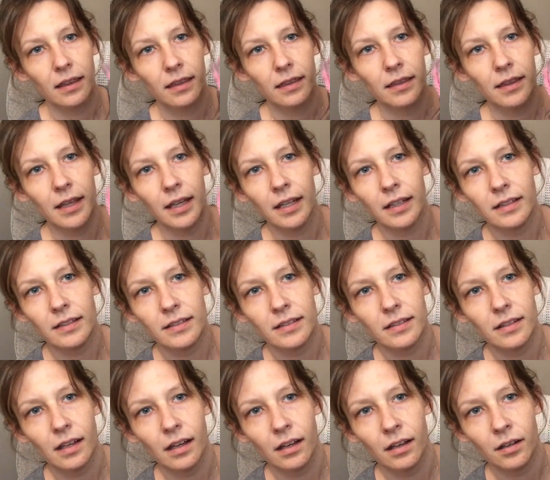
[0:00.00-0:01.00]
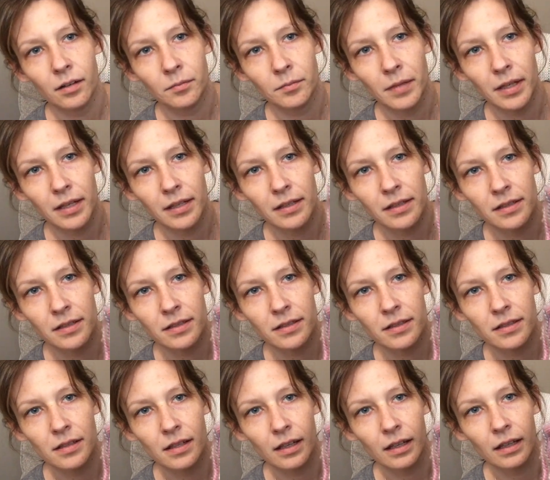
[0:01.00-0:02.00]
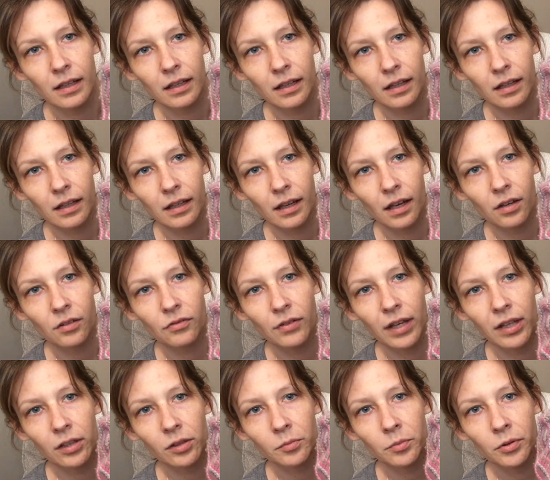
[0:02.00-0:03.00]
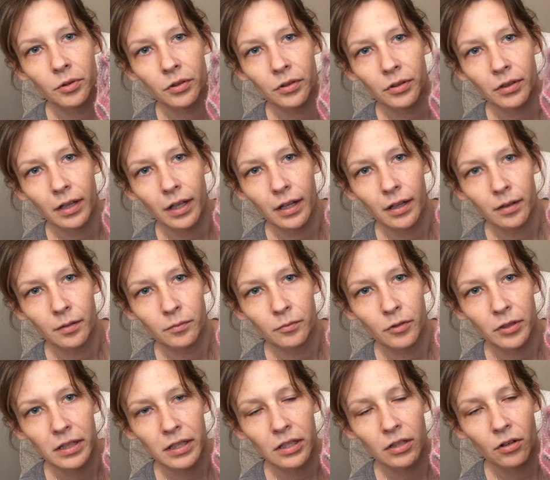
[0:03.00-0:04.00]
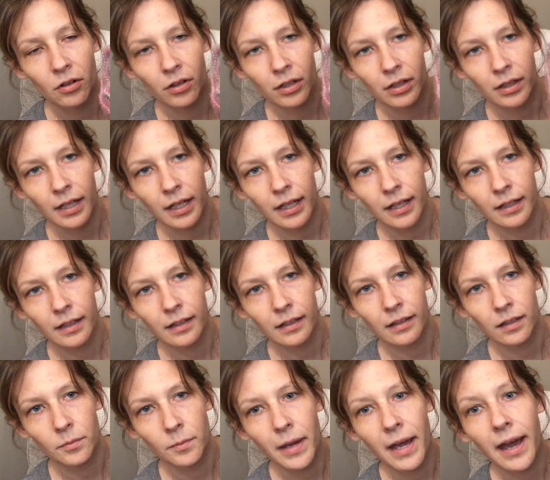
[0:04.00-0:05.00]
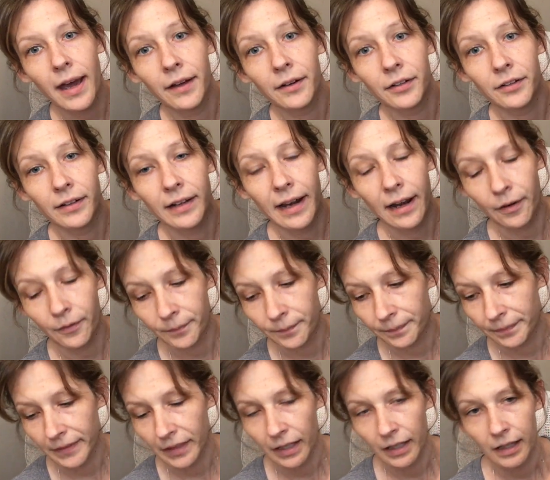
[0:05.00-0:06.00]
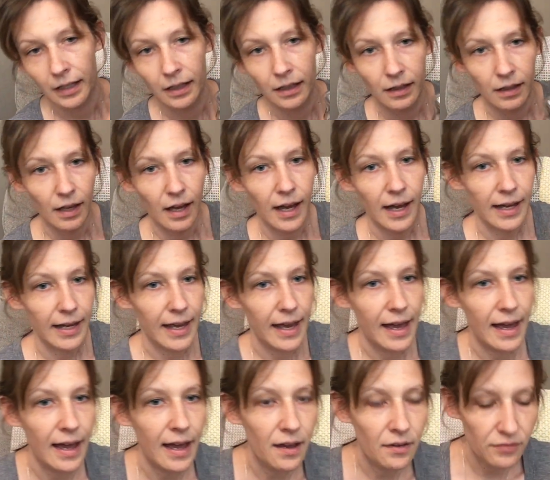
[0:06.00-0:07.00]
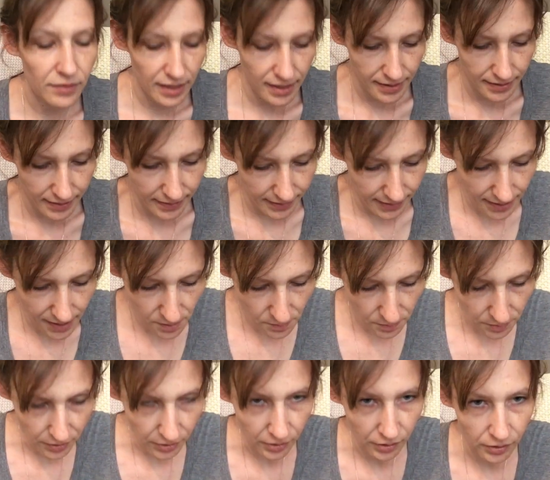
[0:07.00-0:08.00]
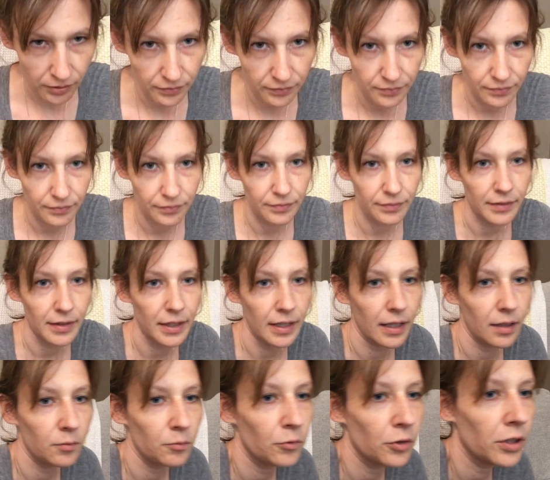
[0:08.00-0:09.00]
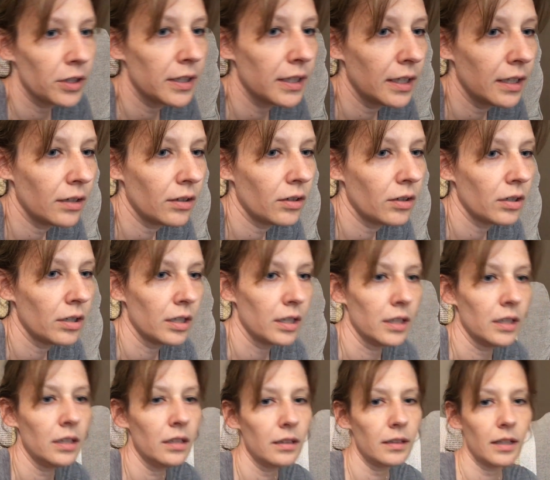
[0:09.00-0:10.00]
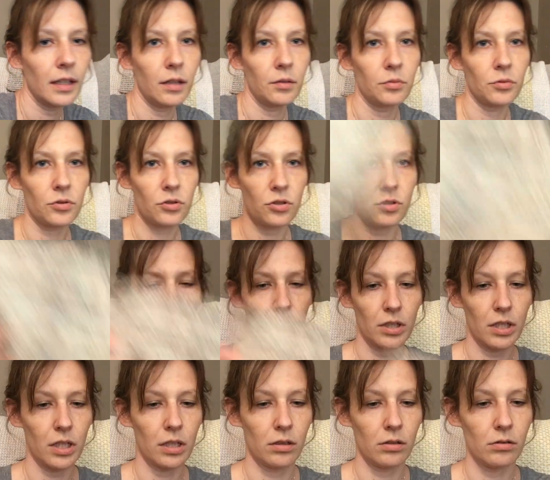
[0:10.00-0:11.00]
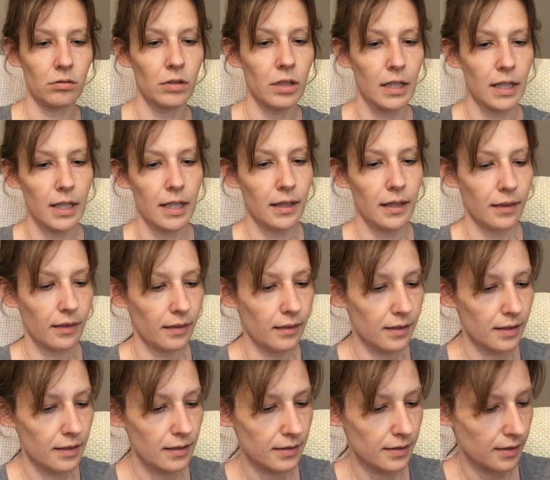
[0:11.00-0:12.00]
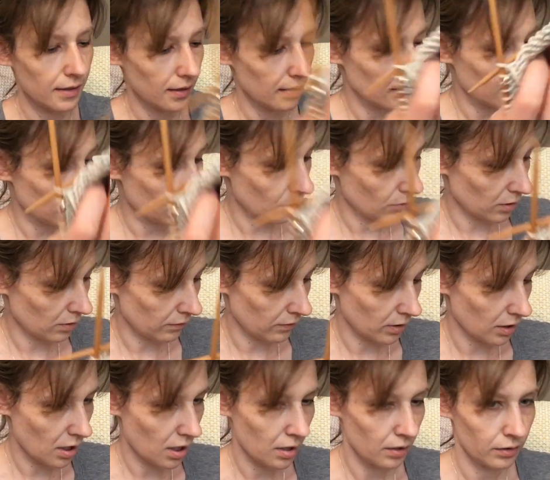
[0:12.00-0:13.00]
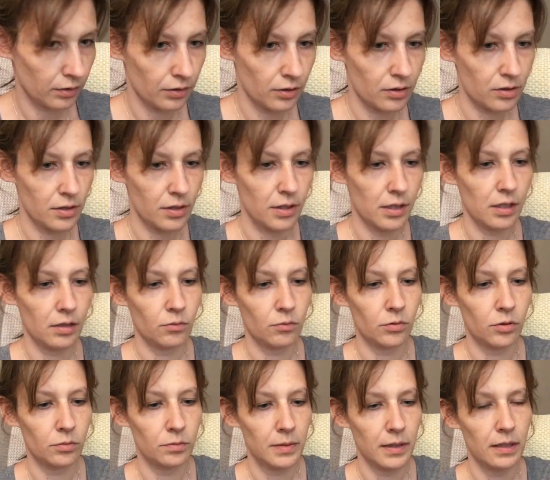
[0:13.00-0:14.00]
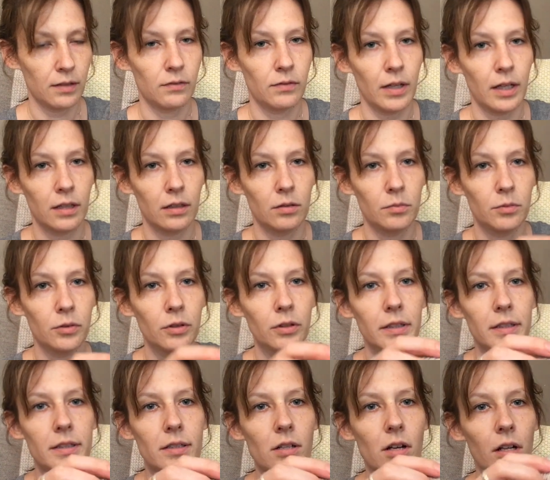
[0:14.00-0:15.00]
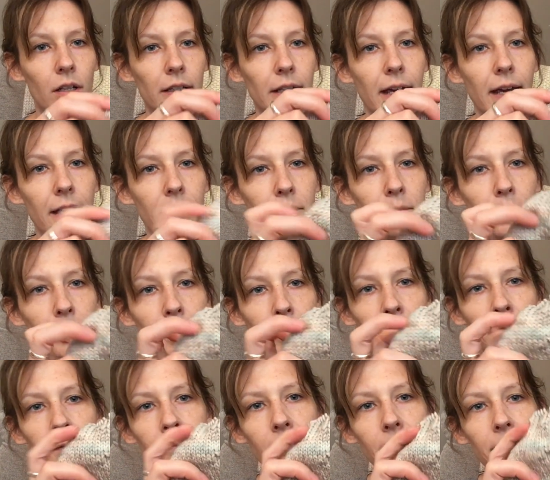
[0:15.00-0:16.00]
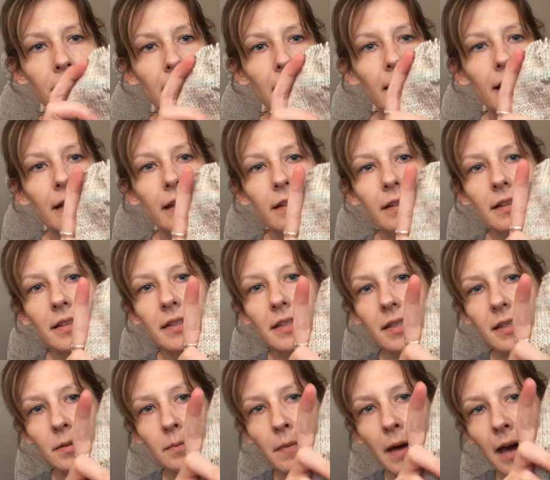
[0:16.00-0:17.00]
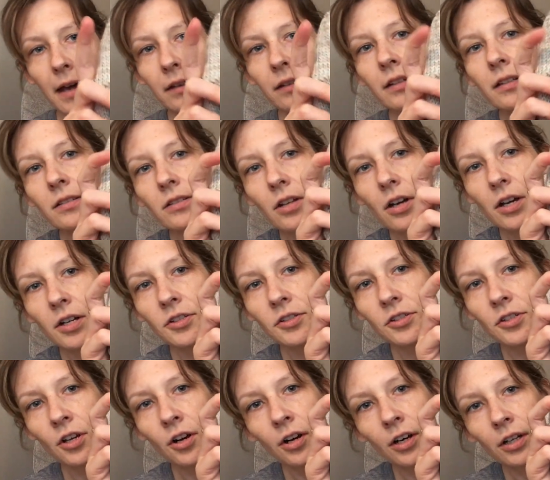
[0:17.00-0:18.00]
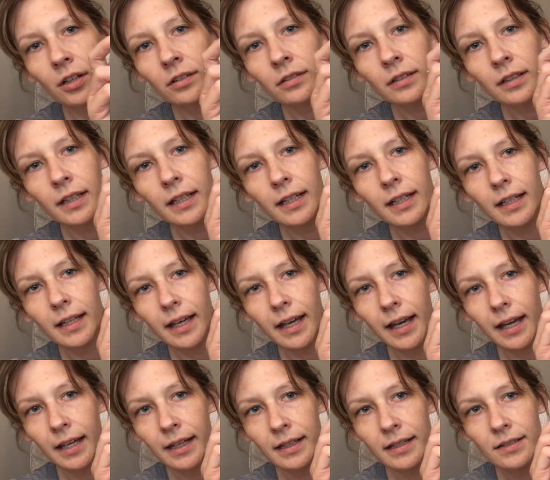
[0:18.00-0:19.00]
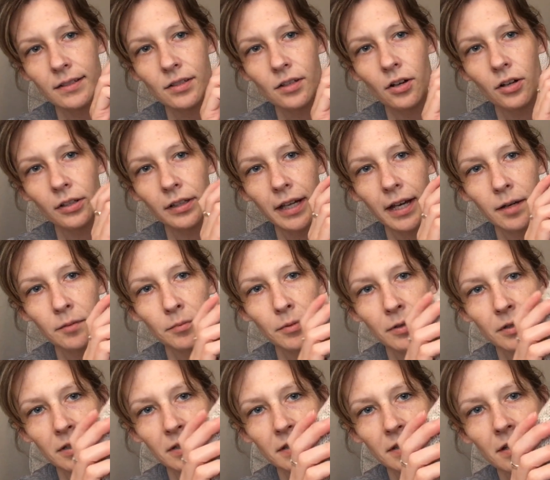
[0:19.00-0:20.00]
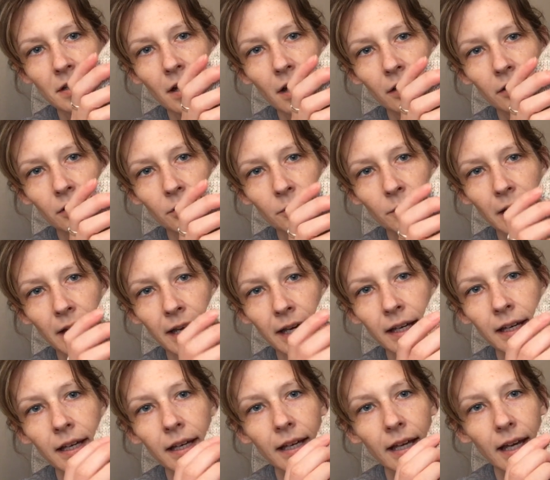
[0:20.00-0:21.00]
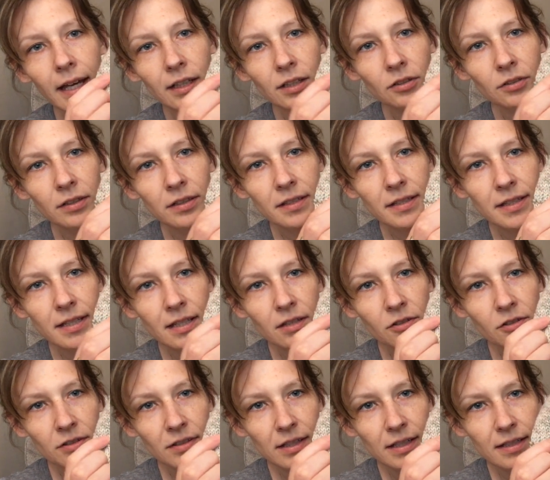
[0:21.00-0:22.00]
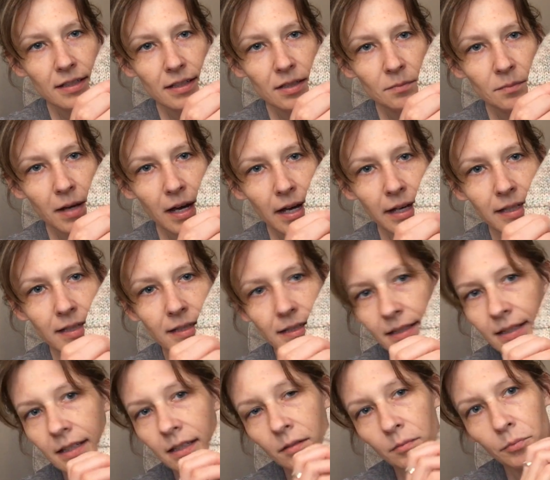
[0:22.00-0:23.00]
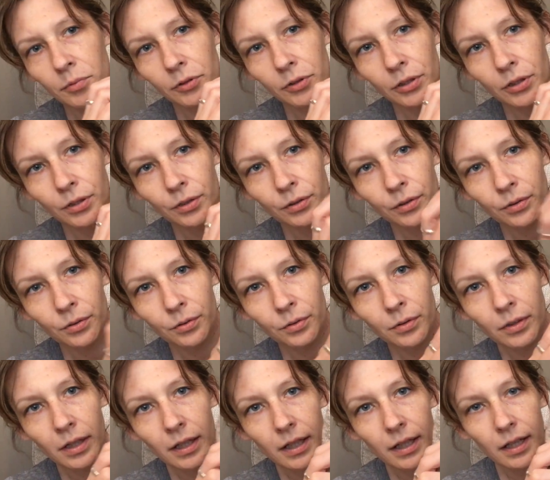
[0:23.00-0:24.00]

that is available with the yarn and the pattern. Now, I have a sample that I'm working on that I will show you. This is one of the colors that will be available. It's called Hepburn. This is Madeline Tosh yarn, and it's called Hepburn is the colorway. And you can see there's like some icy blue,